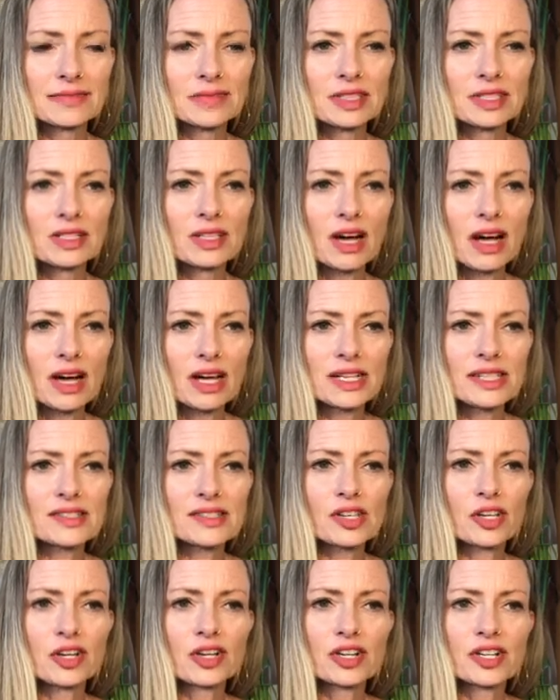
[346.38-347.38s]
not
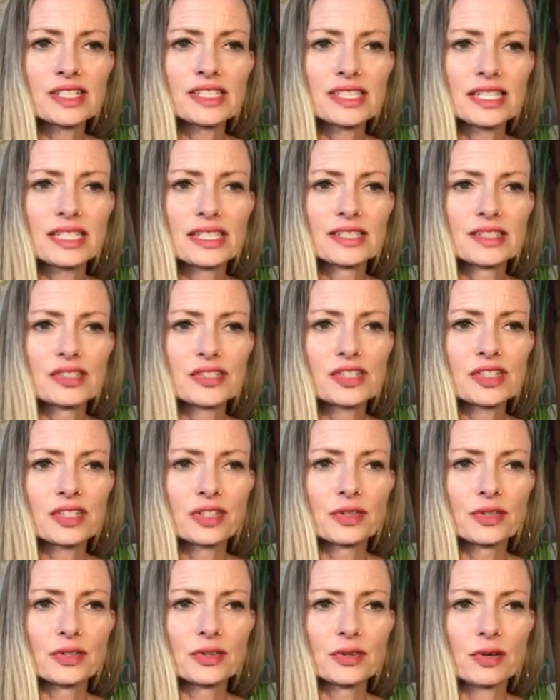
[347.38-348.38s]
as hooked
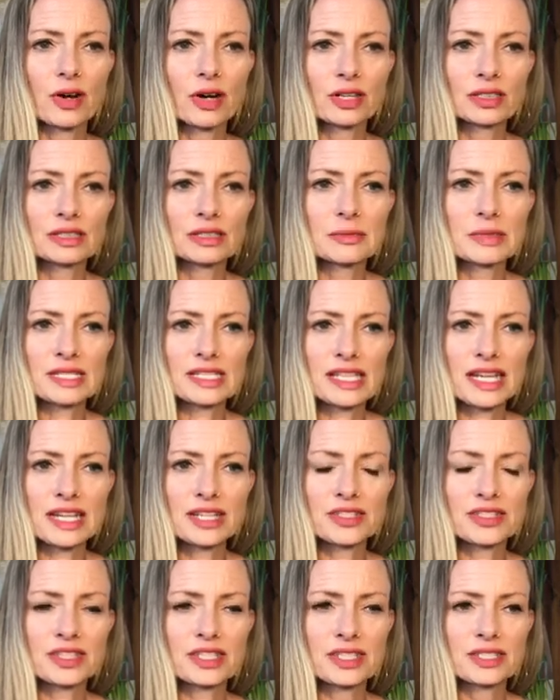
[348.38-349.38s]
into our
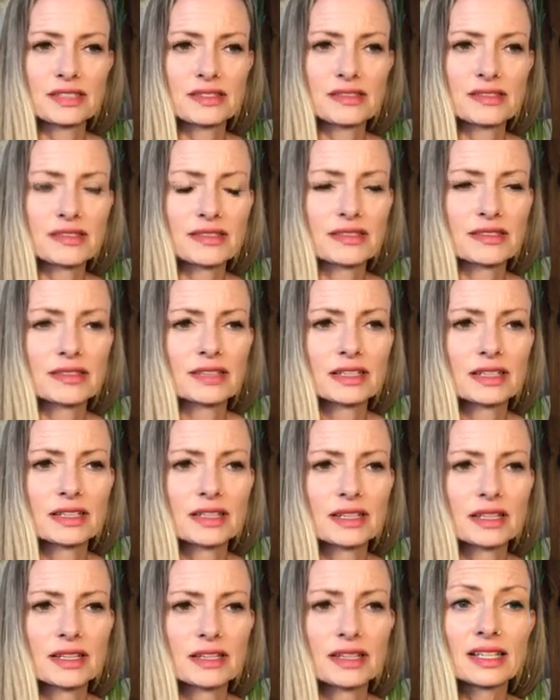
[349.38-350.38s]
limitations
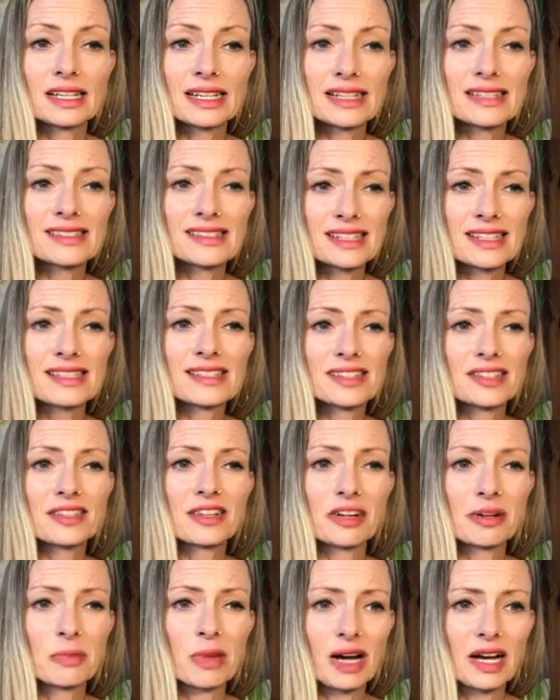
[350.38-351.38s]
that exist in
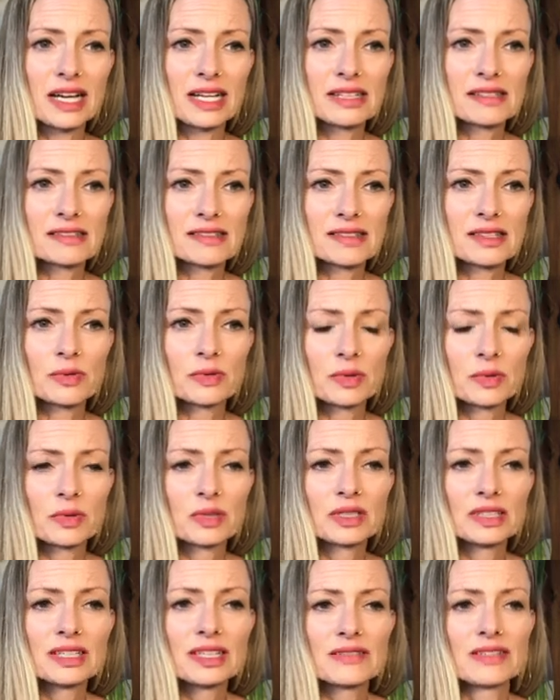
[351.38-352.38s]
our minds. So when
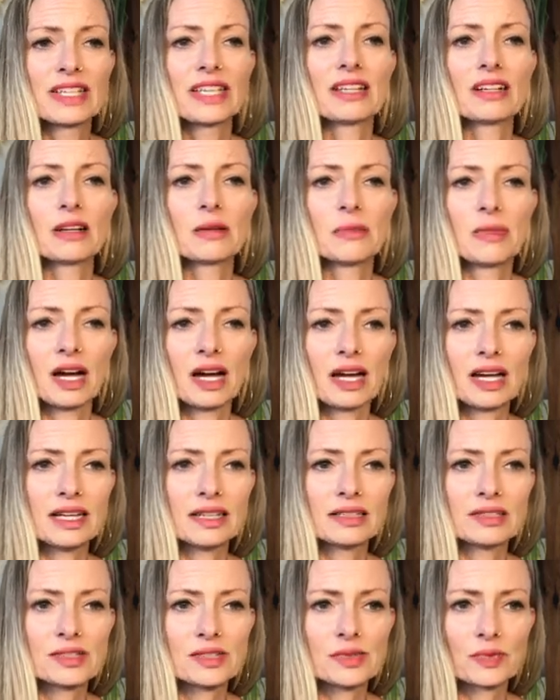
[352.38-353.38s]
we're living in our
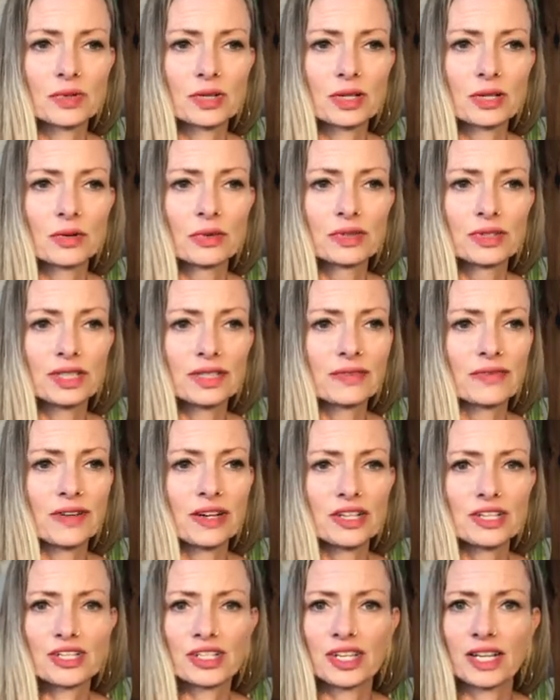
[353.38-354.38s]
minds, we're only
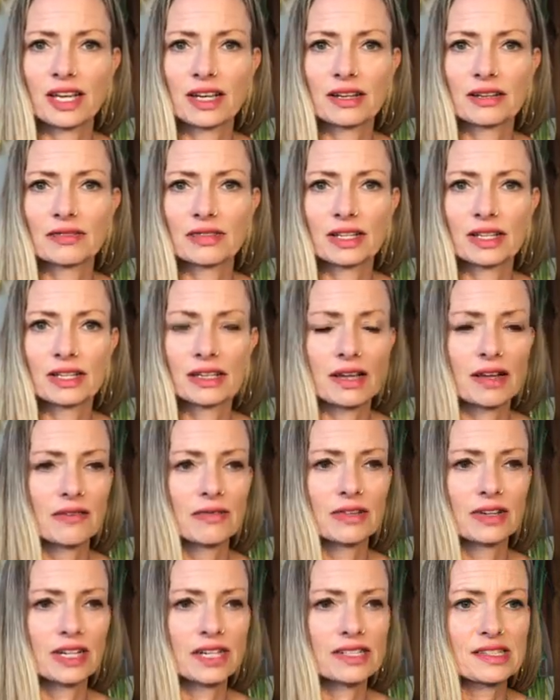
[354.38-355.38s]
functioning out of a
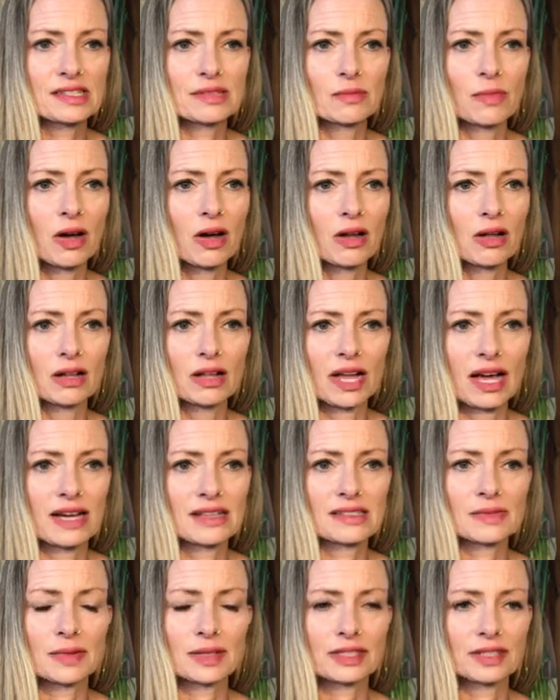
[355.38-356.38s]
very small
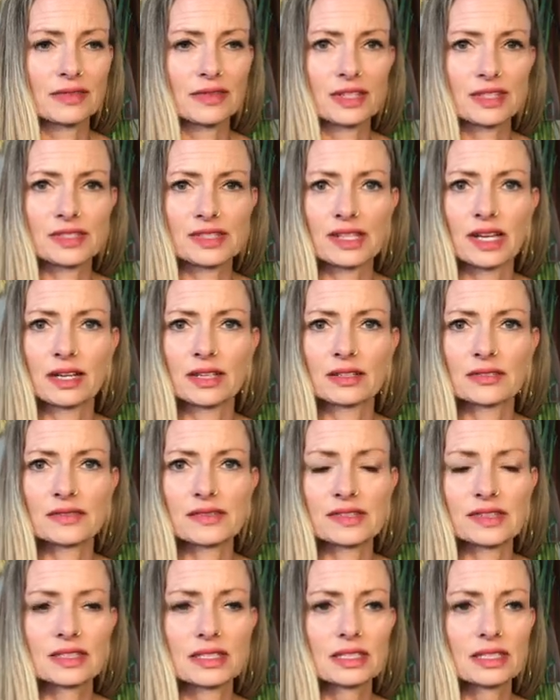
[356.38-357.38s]
aspect of
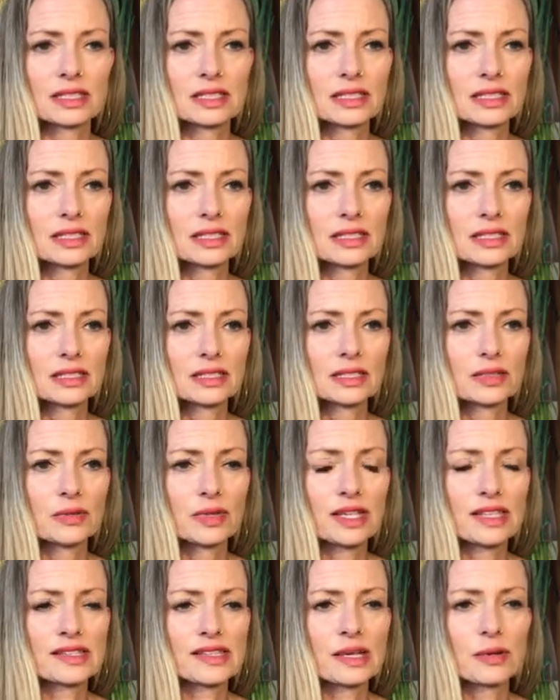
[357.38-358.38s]
ourselves.
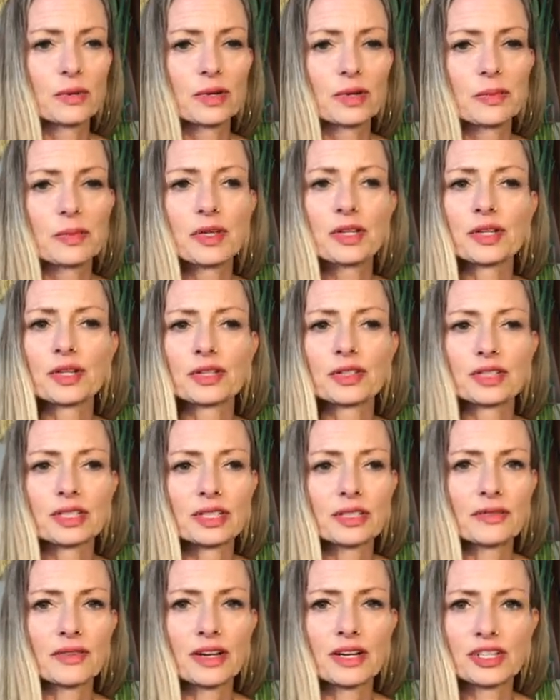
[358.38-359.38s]
We could say we're
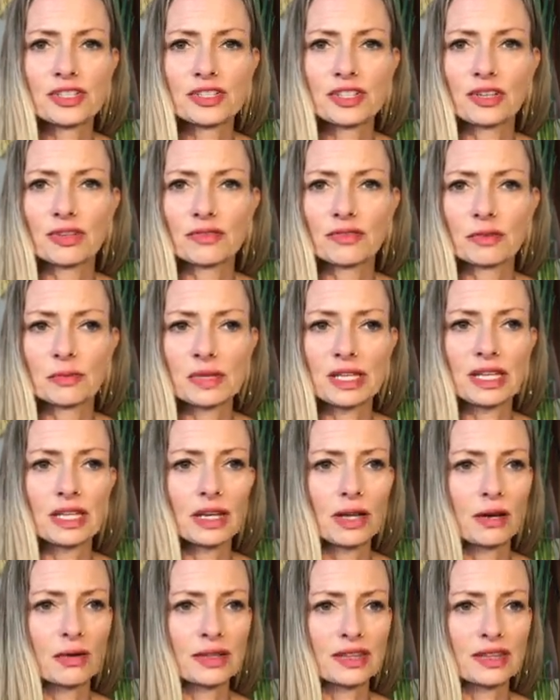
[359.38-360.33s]
purely functioning from ego